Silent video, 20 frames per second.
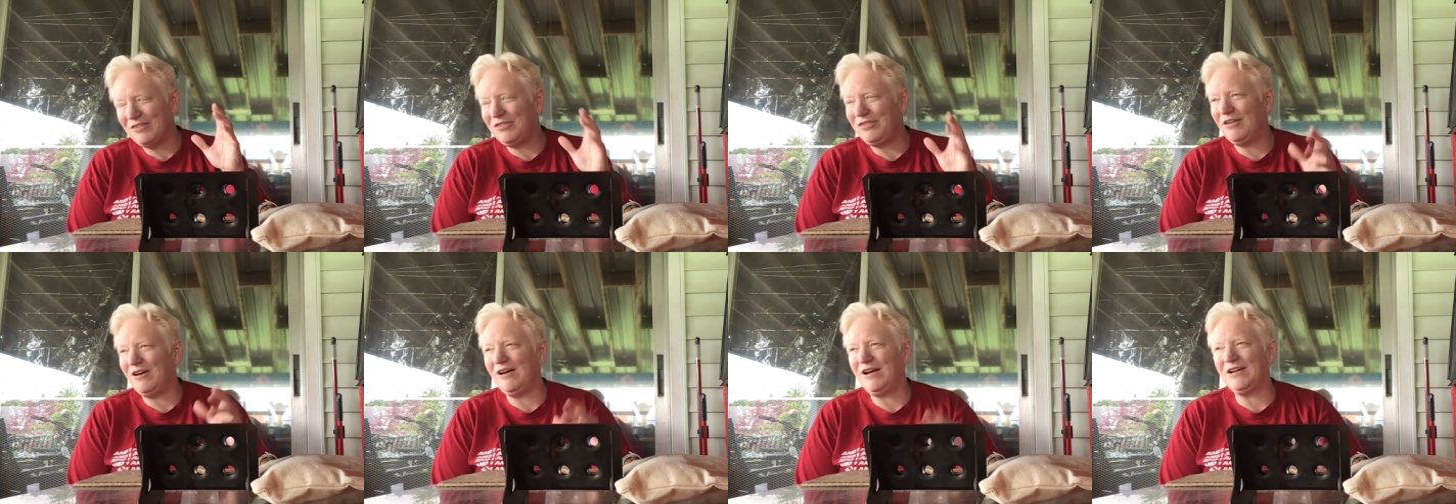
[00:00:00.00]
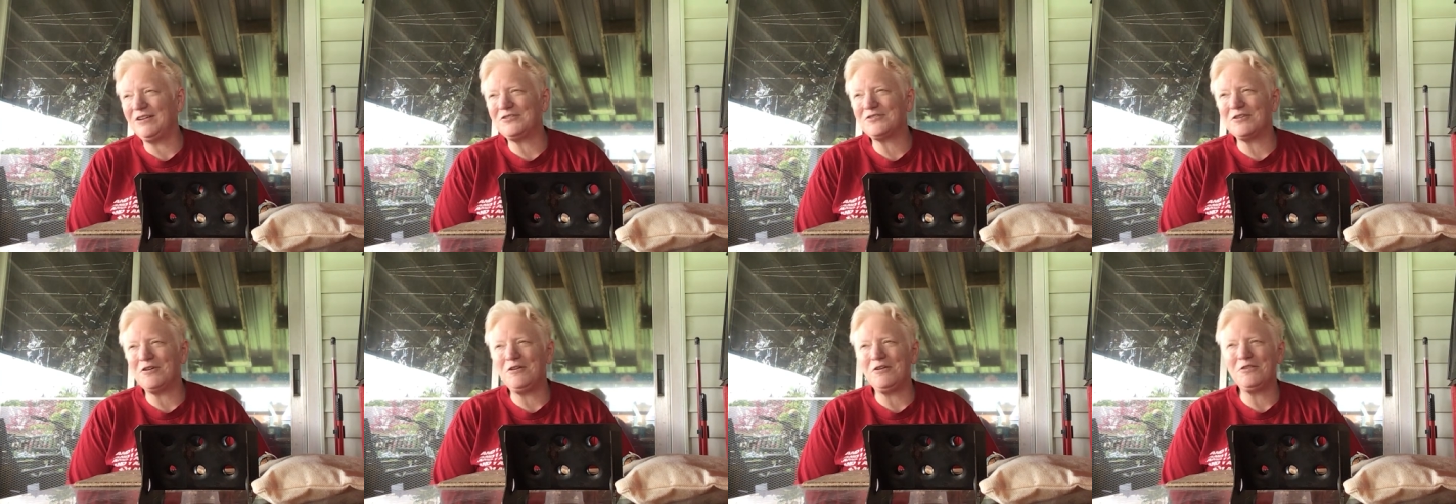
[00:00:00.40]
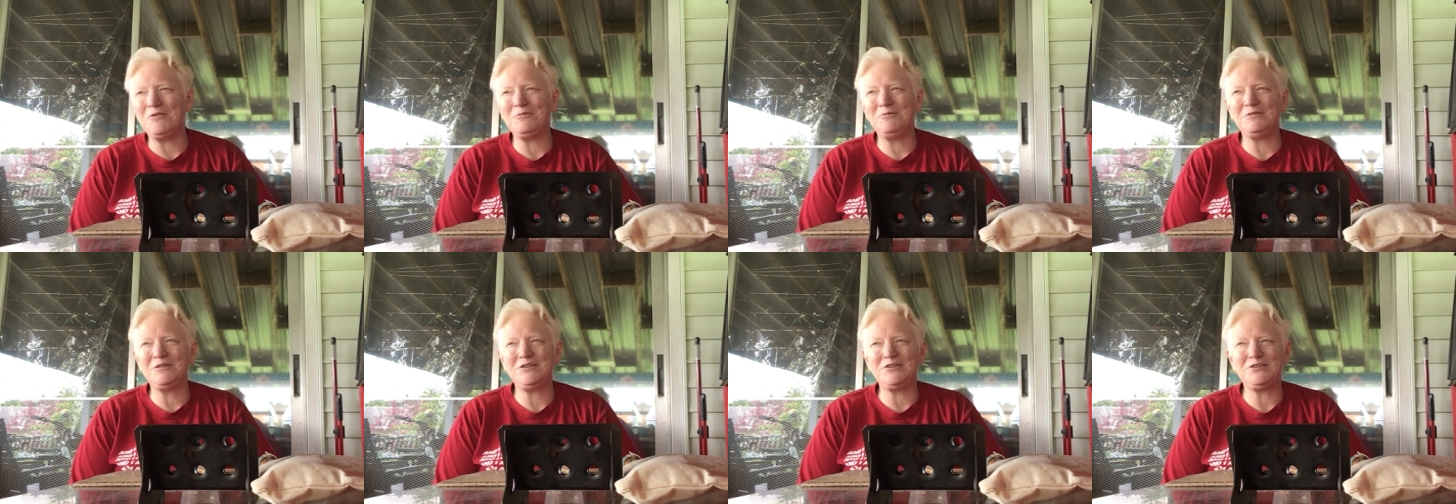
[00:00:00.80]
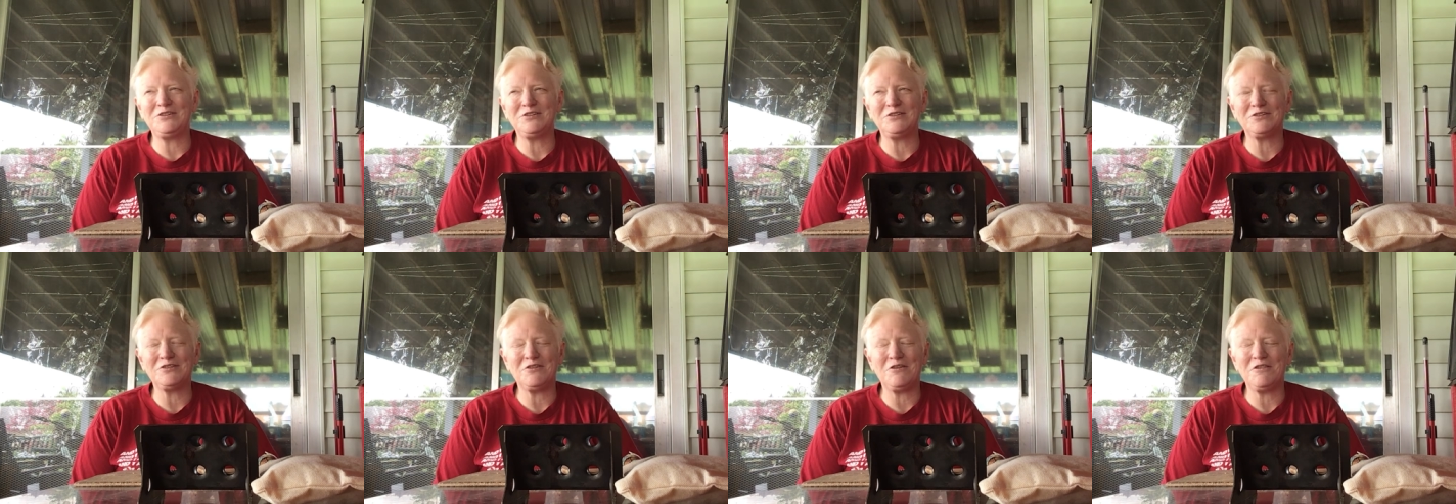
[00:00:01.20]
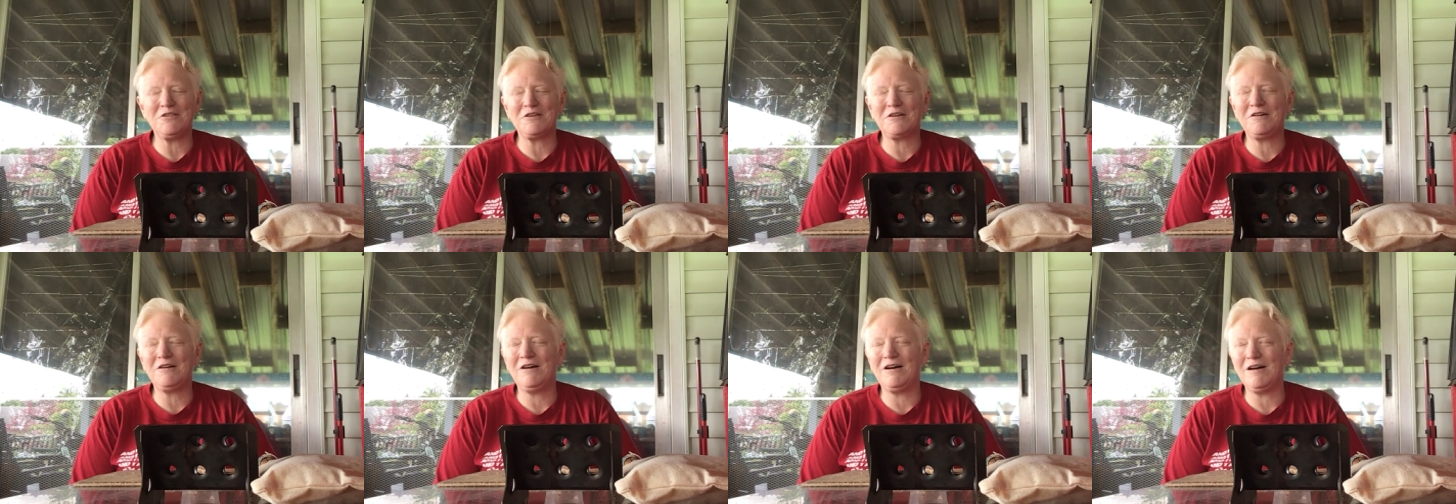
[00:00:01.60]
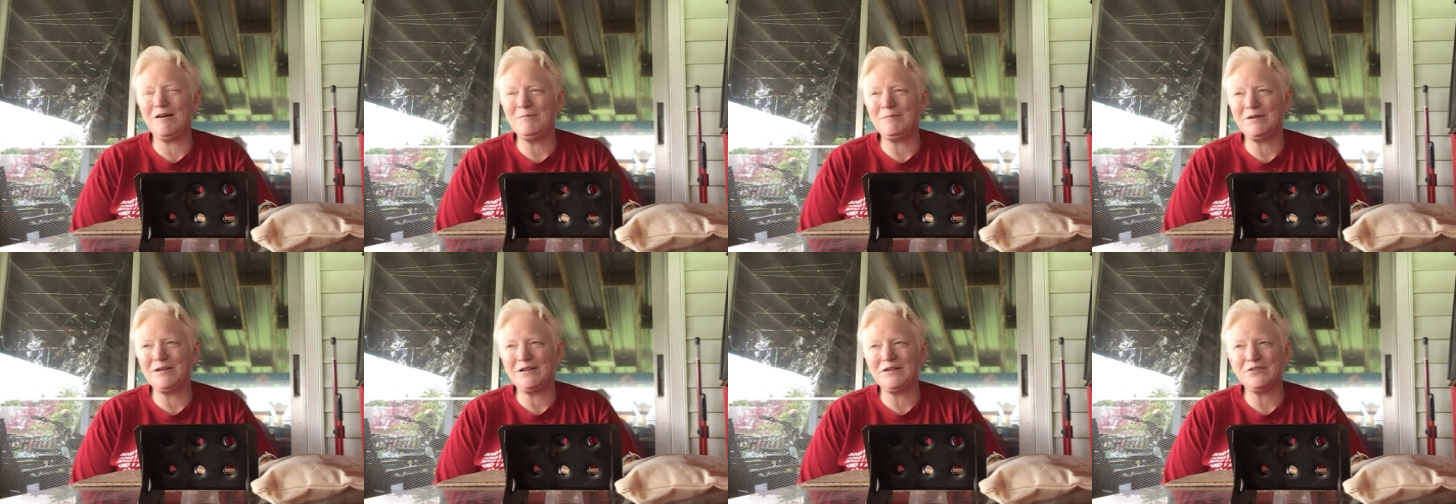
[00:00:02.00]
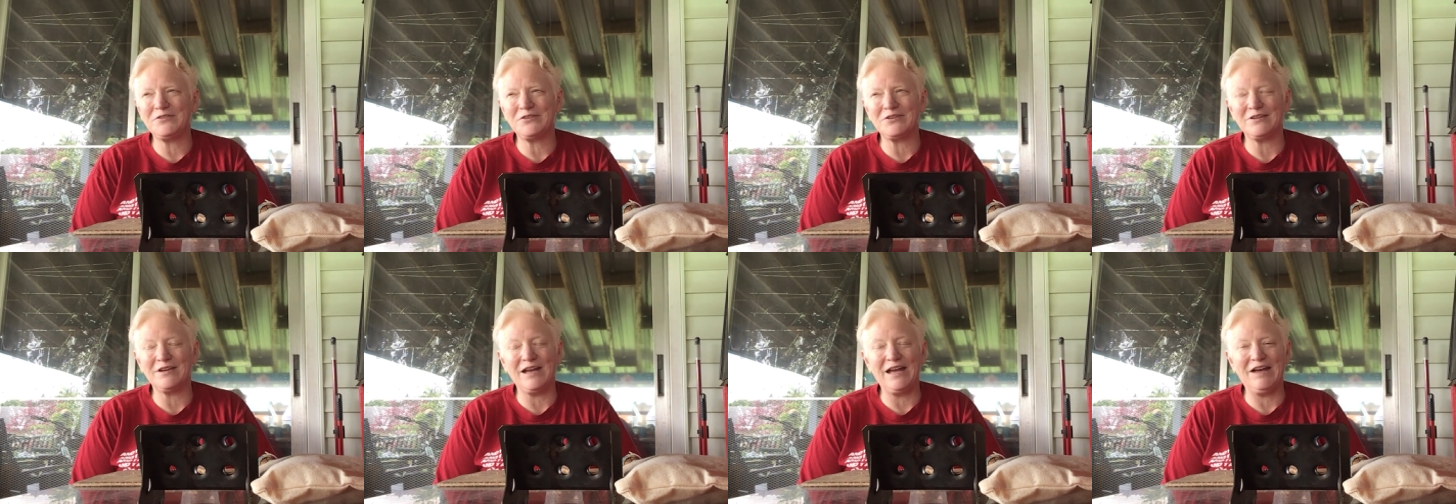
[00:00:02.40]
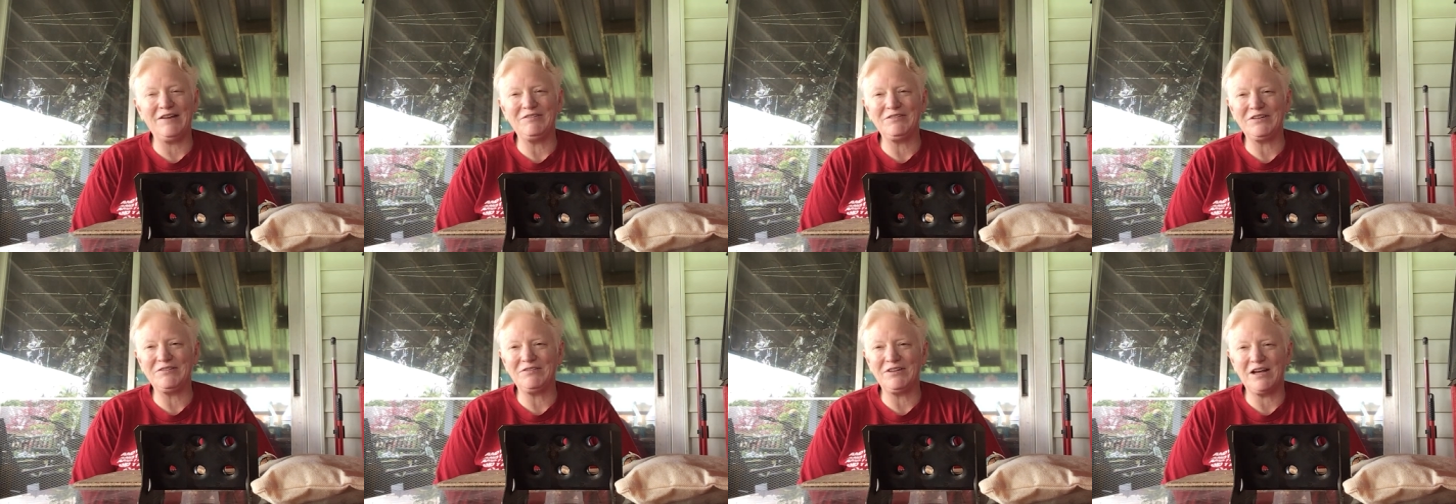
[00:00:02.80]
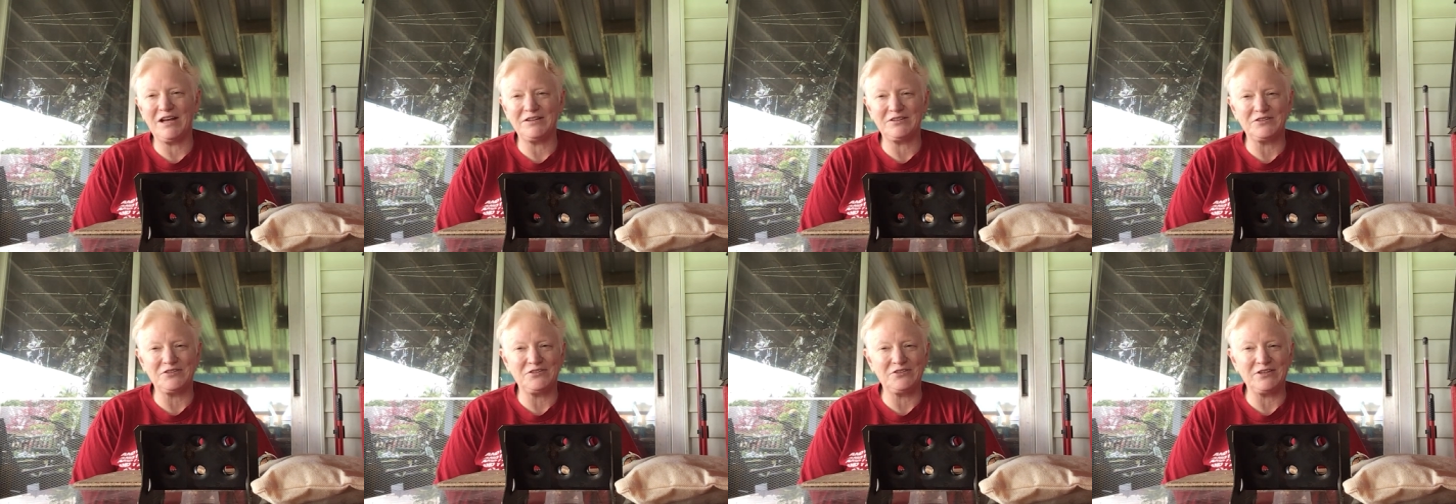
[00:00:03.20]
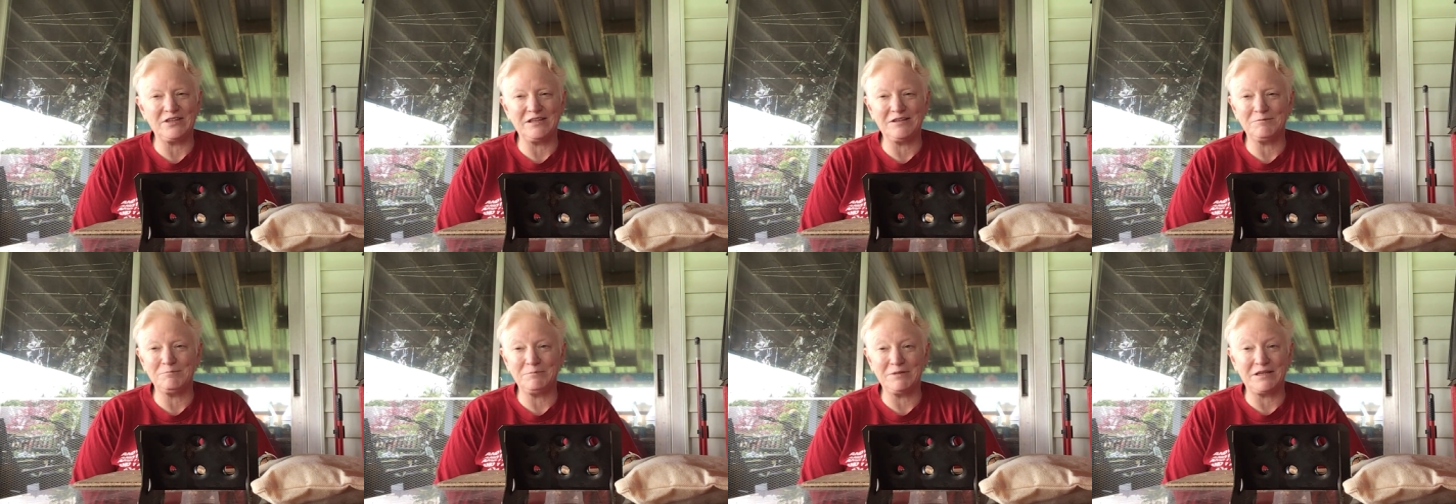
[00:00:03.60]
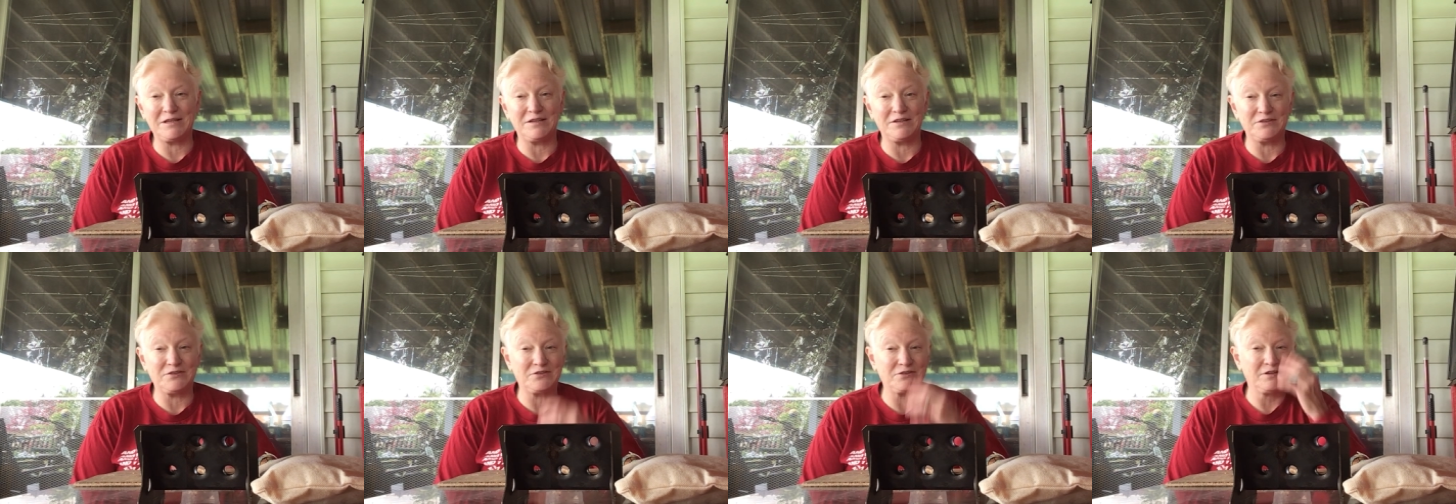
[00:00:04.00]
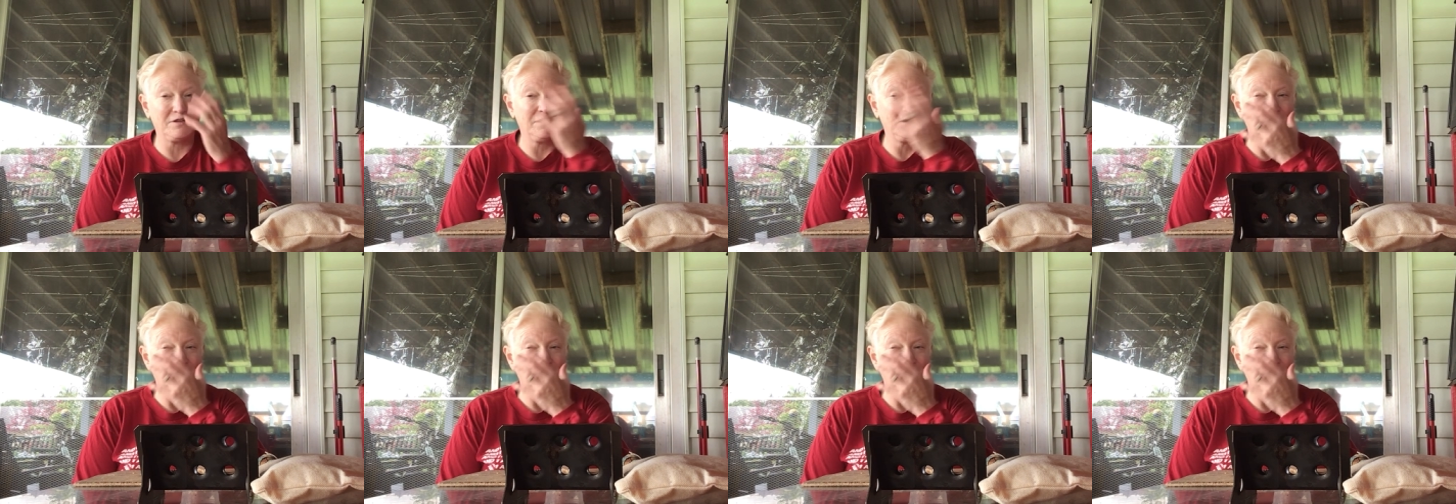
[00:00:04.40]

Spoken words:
thoughts, all the wishes, all the comments, and I haven't even got to see them because